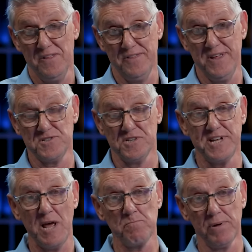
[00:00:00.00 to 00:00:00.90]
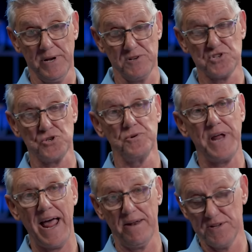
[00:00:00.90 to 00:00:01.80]
There's a temple in
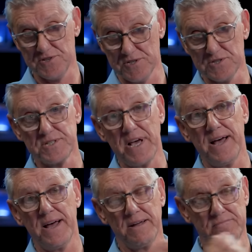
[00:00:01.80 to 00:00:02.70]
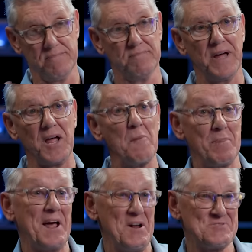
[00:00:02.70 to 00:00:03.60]
Sudan. This is uh, a
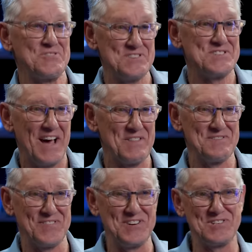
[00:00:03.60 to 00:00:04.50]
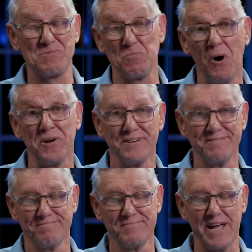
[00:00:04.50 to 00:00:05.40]
couple of countries south of Egypt,
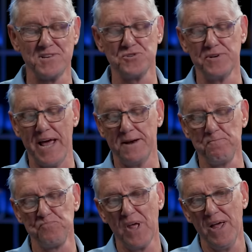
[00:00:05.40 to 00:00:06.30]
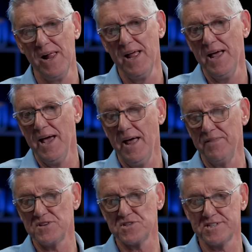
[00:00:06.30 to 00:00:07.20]
modern day Sudan.
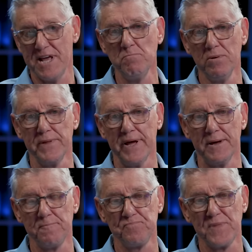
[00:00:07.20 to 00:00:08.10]
And there's a temple there.